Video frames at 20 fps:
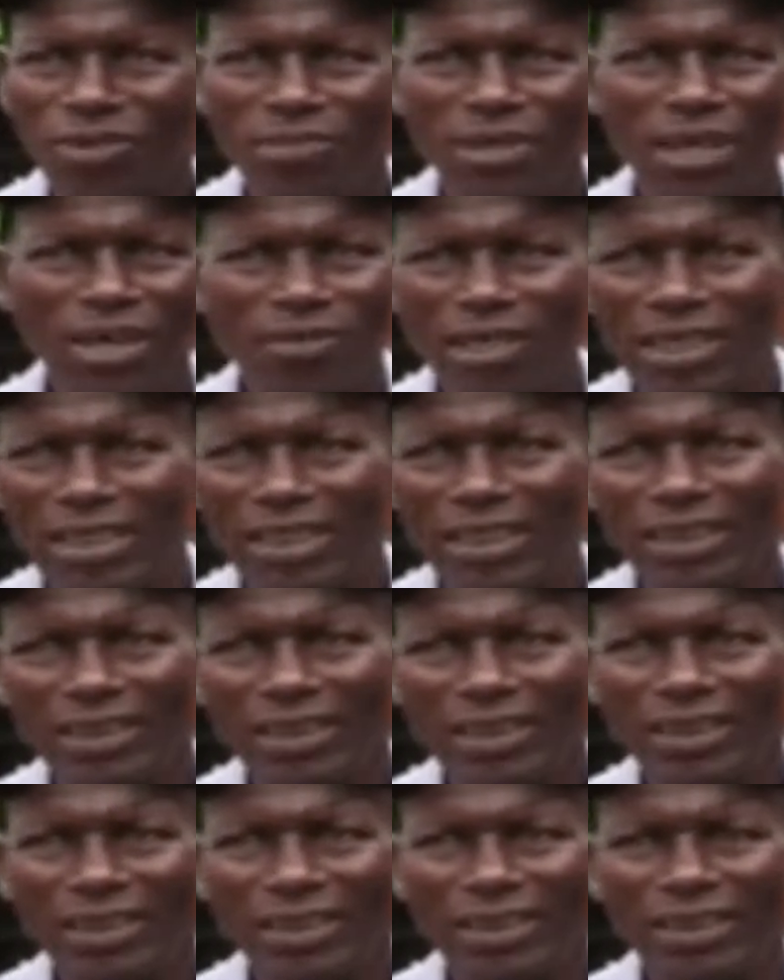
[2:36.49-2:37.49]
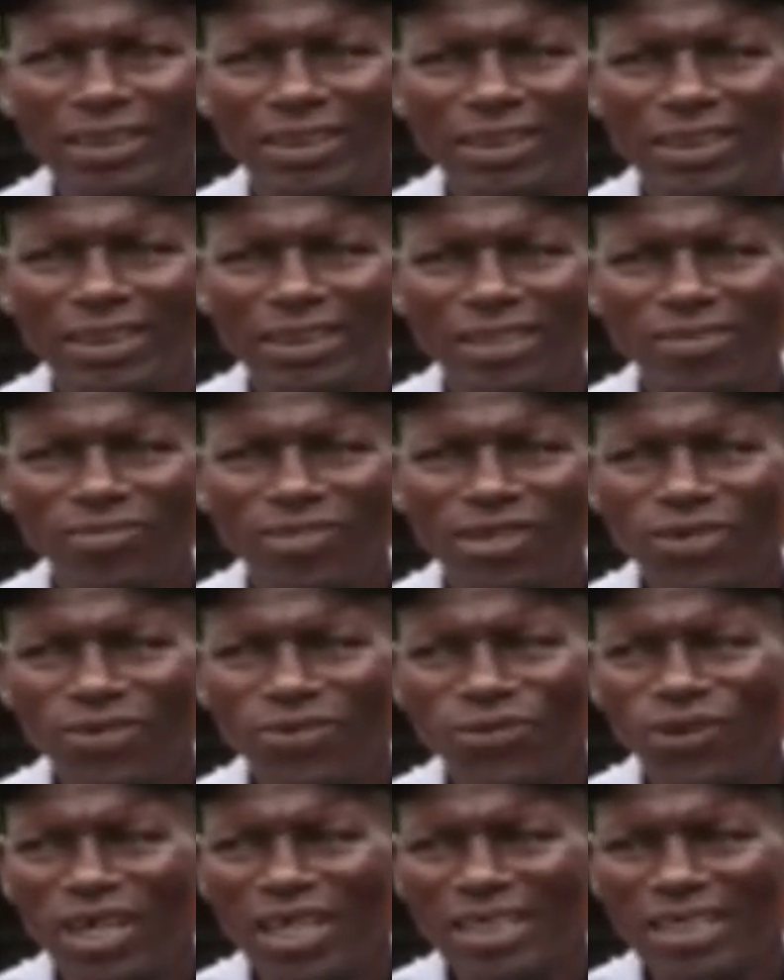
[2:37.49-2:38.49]
When he was born, I
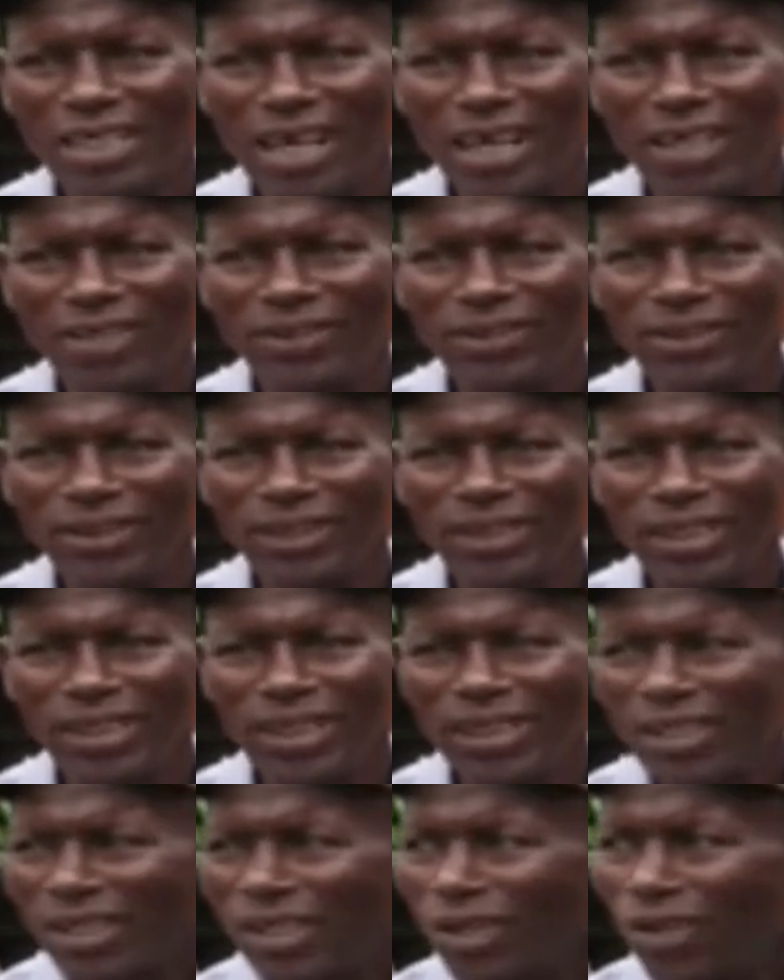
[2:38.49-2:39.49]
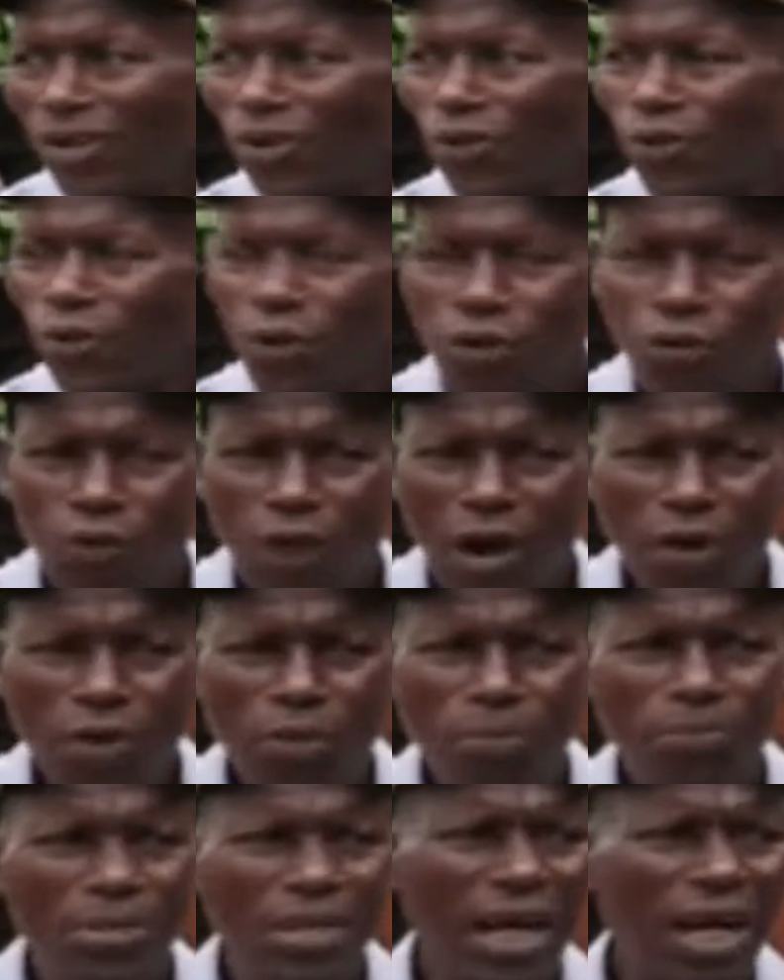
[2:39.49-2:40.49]
felt ashamed to send him to
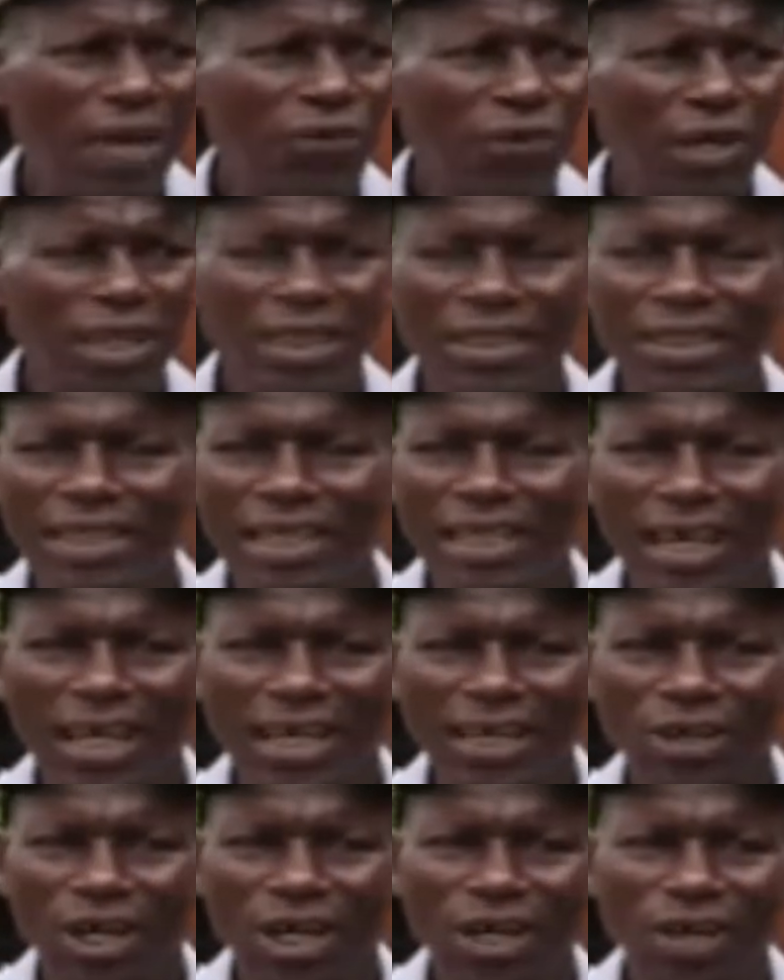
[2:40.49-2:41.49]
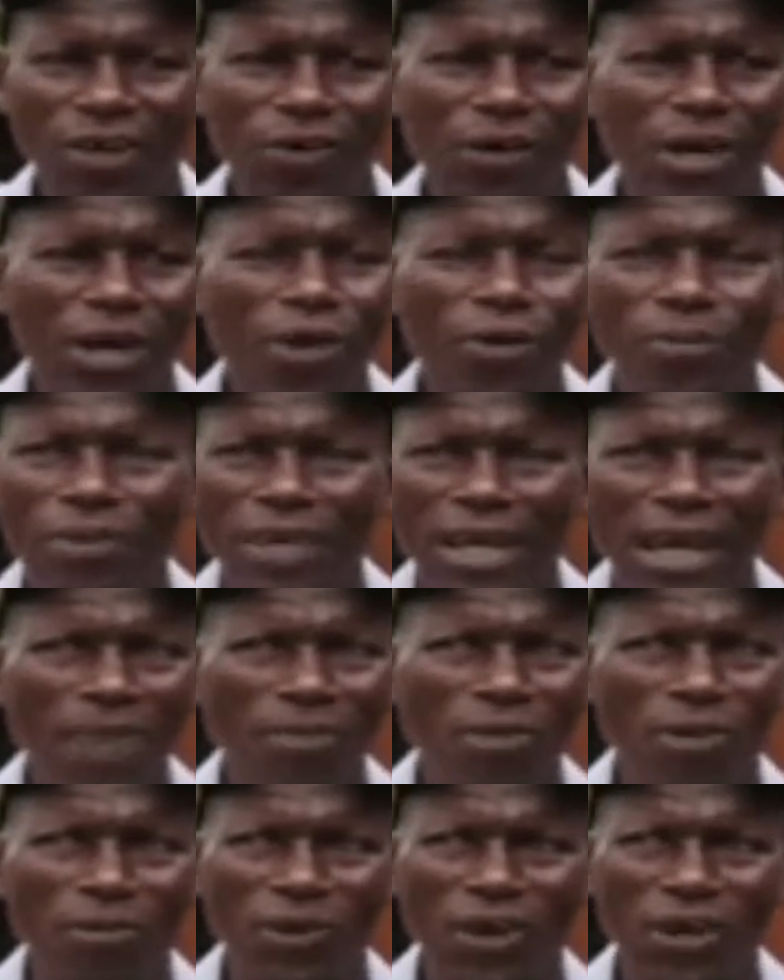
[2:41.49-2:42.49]
school. A friend called me
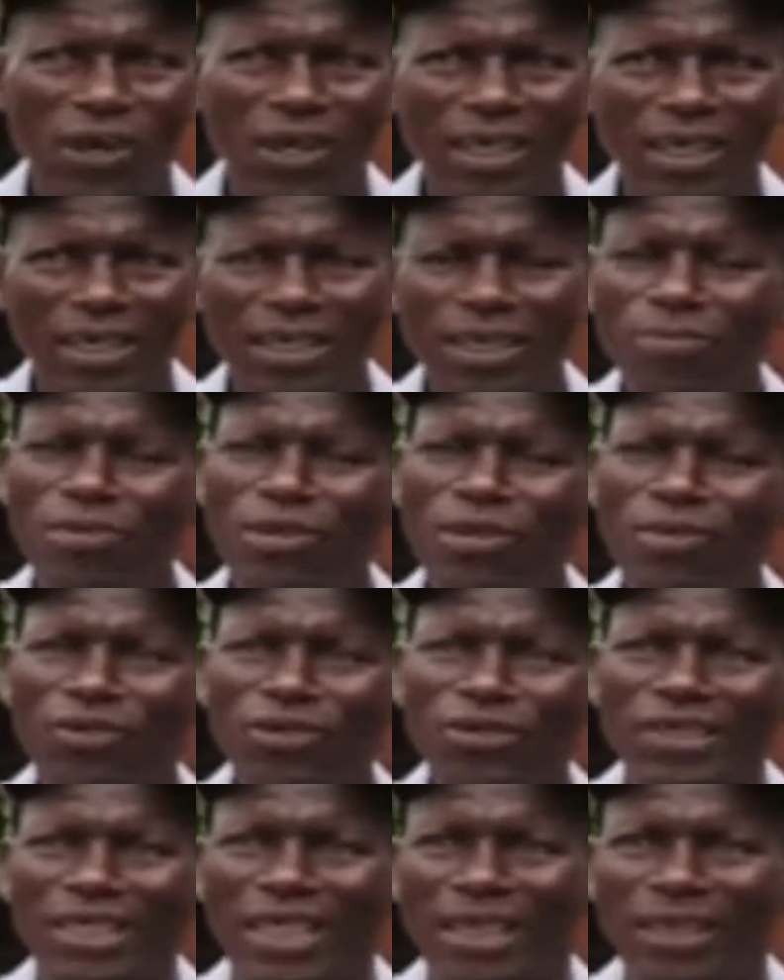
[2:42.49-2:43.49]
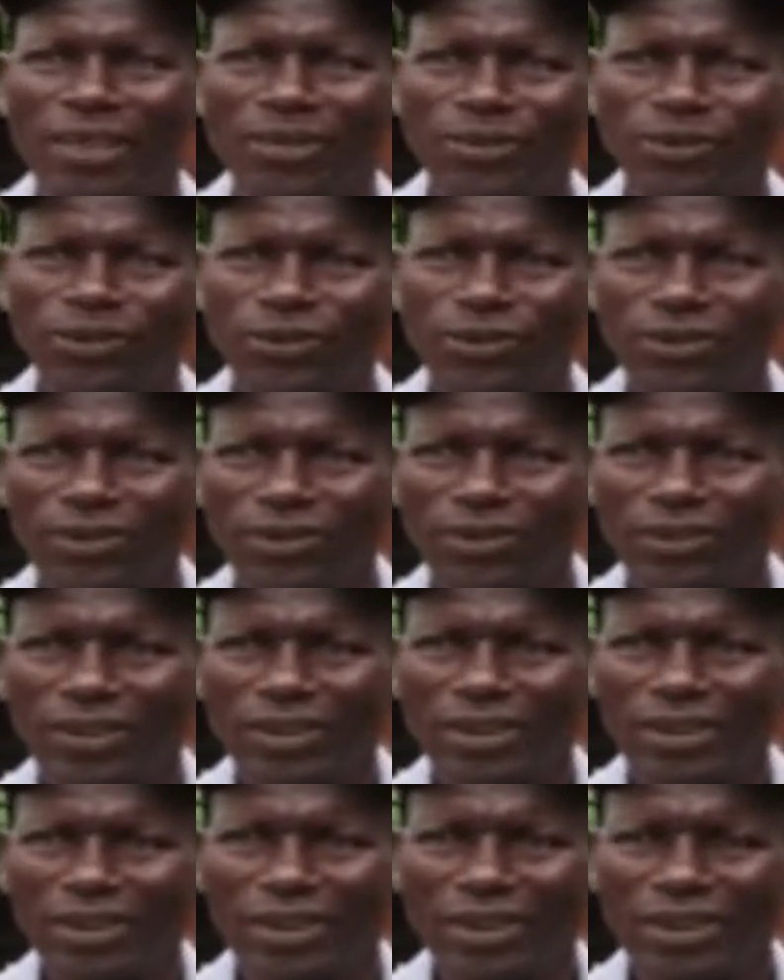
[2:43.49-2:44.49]
and encouraged me to give him
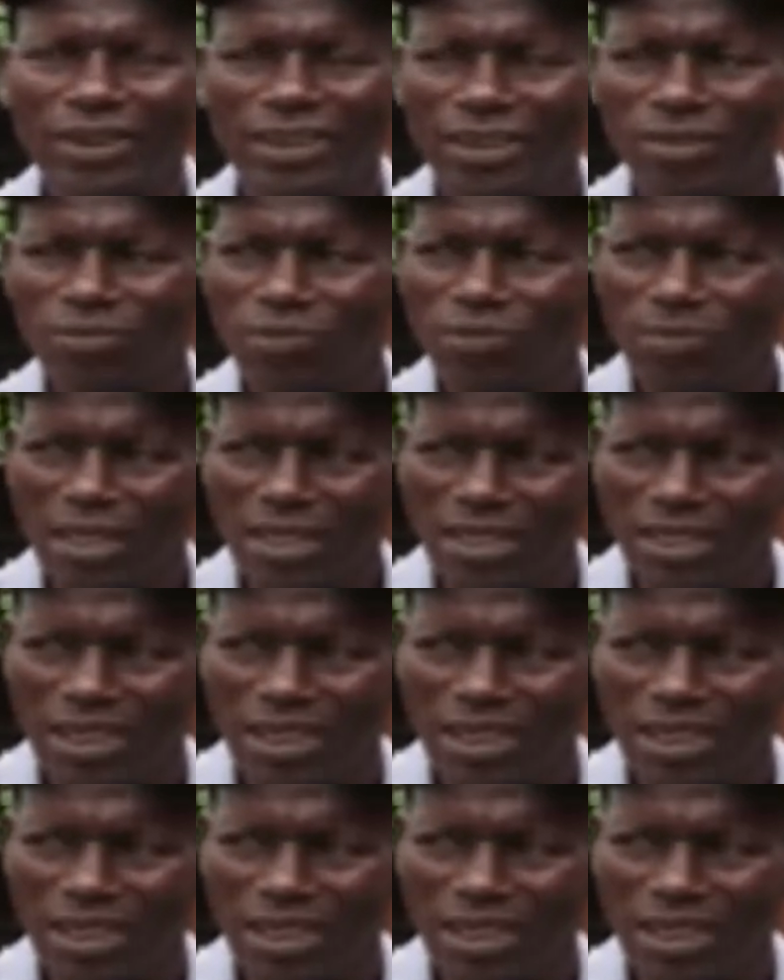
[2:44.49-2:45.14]
education.